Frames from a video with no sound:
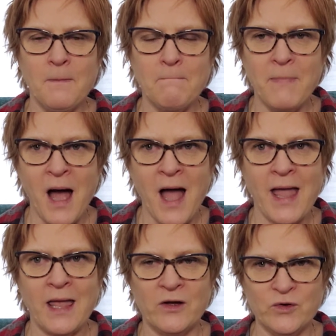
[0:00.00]

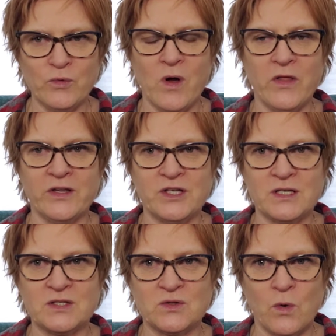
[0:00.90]
by a
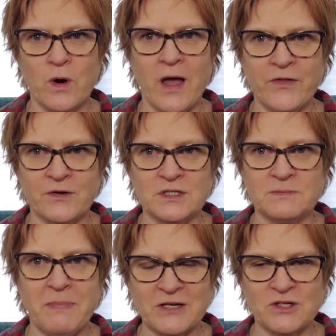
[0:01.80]
neurologist or other
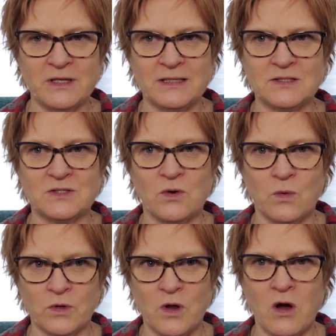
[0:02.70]
specialist
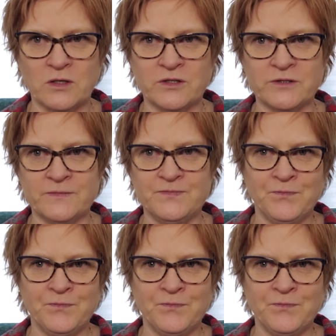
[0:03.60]
or doctor.